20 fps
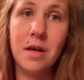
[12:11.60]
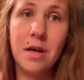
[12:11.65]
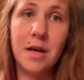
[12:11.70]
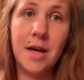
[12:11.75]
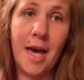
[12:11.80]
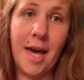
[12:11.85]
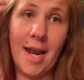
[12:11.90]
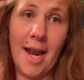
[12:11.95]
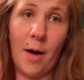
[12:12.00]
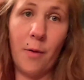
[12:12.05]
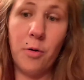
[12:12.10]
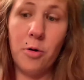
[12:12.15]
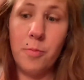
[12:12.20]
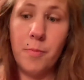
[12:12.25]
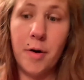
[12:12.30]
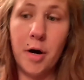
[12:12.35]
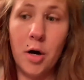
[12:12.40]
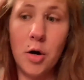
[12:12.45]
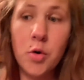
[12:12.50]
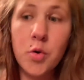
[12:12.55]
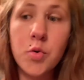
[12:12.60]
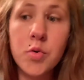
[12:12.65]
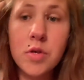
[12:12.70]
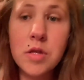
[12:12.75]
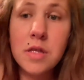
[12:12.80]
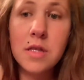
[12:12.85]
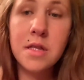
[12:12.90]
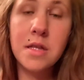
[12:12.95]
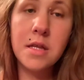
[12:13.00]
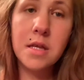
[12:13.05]
And I will post
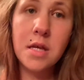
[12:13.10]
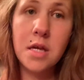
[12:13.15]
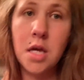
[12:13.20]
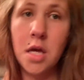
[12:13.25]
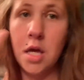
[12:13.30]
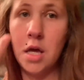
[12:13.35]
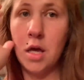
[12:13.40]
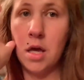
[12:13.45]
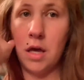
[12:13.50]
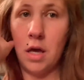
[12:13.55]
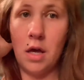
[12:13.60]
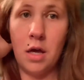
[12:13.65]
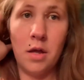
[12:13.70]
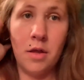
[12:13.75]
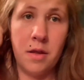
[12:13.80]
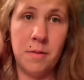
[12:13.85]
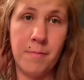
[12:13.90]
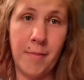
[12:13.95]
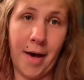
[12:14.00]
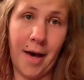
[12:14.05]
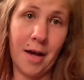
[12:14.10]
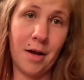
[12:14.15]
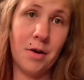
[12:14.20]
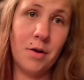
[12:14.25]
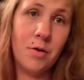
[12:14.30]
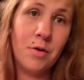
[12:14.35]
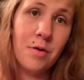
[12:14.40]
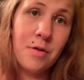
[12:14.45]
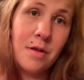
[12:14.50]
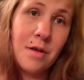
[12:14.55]
the
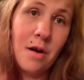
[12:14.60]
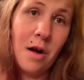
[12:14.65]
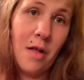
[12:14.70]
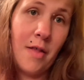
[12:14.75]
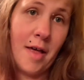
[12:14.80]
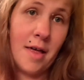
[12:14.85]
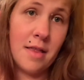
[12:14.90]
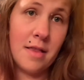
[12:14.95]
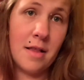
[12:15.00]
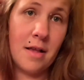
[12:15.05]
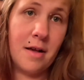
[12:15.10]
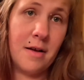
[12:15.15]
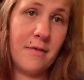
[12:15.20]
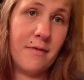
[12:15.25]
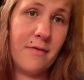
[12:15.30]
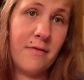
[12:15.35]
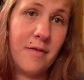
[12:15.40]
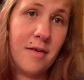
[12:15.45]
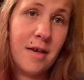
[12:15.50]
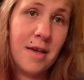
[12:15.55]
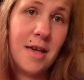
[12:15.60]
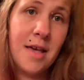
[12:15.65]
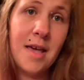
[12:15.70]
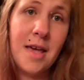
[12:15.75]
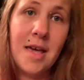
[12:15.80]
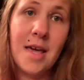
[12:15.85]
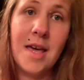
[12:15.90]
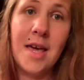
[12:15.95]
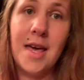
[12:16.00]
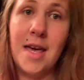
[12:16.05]
macros and all that stuff
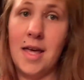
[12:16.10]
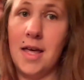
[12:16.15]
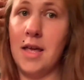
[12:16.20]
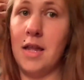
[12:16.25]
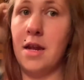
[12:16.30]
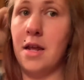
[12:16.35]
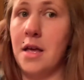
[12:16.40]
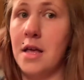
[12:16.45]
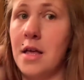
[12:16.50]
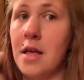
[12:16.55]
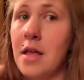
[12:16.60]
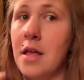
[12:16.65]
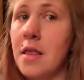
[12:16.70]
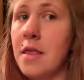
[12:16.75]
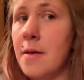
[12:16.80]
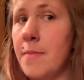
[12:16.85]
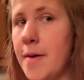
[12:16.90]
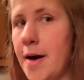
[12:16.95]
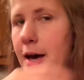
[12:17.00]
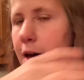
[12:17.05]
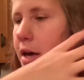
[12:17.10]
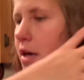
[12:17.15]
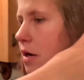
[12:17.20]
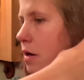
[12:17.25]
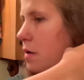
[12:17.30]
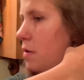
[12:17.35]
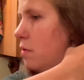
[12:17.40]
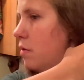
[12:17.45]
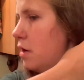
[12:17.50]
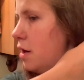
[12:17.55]
in the bio,
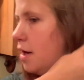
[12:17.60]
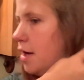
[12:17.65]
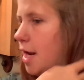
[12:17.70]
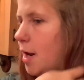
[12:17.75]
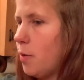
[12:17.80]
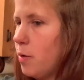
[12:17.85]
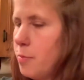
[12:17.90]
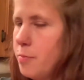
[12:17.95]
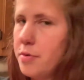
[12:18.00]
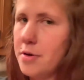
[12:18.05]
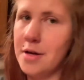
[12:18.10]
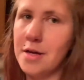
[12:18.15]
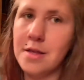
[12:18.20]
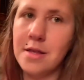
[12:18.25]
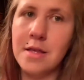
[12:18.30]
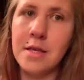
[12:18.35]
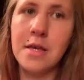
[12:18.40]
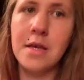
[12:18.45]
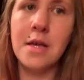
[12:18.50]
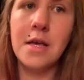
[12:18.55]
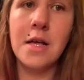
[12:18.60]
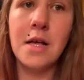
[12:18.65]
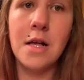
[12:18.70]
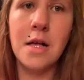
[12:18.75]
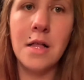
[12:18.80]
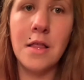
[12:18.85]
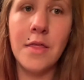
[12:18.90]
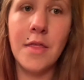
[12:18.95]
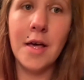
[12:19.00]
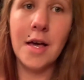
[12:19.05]
and I will put
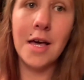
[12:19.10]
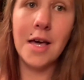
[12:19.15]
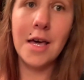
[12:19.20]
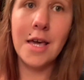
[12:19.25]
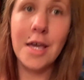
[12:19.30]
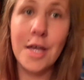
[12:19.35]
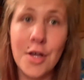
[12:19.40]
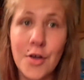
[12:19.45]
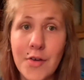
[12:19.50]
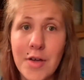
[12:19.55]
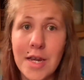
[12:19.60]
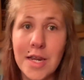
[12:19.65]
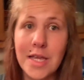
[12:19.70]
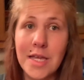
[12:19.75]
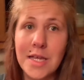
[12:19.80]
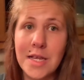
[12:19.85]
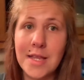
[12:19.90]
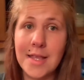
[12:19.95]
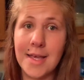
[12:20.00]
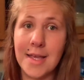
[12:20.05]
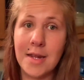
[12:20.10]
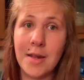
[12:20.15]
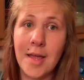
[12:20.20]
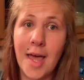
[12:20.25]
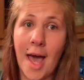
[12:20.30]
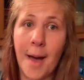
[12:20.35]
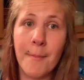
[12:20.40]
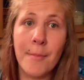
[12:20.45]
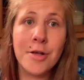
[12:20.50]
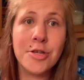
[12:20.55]
the ingredients and how
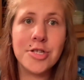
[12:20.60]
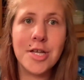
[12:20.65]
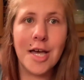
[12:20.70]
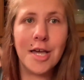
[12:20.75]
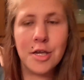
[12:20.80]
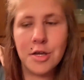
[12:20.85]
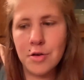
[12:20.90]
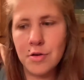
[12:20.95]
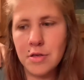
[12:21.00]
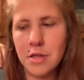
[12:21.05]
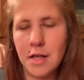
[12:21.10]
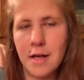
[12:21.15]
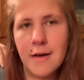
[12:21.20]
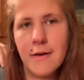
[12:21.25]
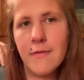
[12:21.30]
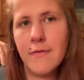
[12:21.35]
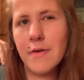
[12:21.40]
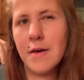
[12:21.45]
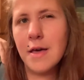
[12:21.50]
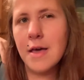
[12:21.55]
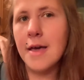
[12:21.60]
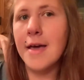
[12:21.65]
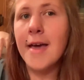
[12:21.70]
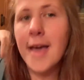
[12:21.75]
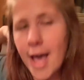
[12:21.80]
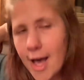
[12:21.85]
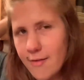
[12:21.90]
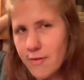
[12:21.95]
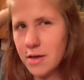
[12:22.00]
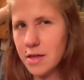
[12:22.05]
much I used of
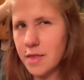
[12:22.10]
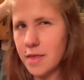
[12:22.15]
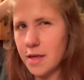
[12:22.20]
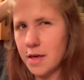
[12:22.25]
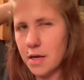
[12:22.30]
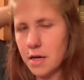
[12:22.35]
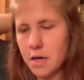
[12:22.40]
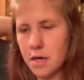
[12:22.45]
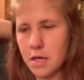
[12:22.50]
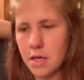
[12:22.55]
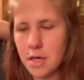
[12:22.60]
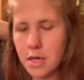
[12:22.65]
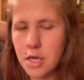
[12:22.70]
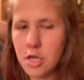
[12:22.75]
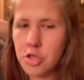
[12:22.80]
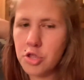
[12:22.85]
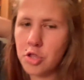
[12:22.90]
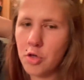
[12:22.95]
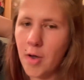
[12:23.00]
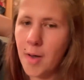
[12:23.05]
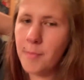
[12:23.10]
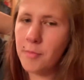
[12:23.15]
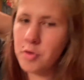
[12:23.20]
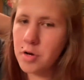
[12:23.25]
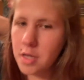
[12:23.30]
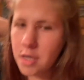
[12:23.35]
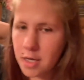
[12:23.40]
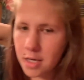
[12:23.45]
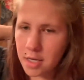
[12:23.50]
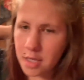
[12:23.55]
everything. So I'm
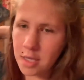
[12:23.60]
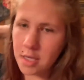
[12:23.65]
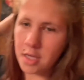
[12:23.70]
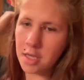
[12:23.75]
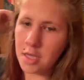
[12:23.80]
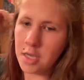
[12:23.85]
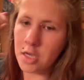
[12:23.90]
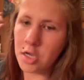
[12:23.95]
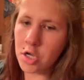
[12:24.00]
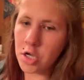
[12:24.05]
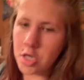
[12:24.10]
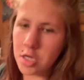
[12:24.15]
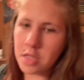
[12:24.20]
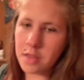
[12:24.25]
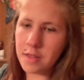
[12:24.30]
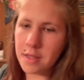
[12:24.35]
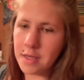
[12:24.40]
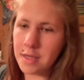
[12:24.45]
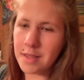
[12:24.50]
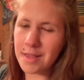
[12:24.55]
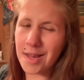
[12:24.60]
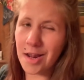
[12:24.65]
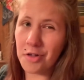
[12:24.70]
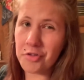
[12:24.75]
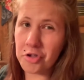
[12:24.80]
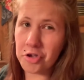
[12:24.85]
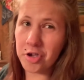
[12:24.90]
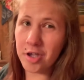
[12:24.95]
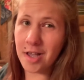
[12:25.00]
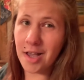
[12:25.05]
gonna cook this. I'll
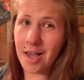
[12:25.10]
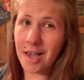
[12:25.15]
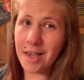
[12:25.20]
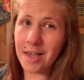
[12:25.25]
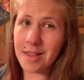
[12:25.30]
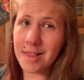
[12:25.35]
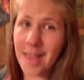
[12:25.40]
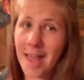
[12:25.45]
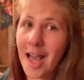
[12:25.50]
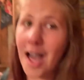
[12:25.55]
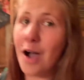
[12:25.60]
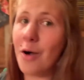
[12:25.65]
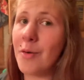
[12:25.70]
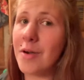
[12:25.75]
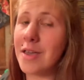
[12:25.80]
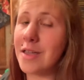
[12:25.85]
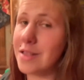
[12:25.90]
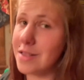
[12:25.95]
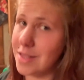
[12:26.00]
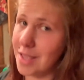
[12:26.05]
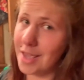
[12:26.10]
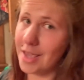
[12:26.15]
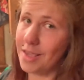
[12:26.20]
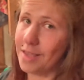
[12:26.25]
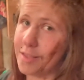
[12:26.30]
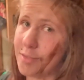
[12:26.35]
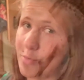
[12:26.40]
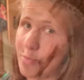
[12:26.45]
tell you guys how it tastes.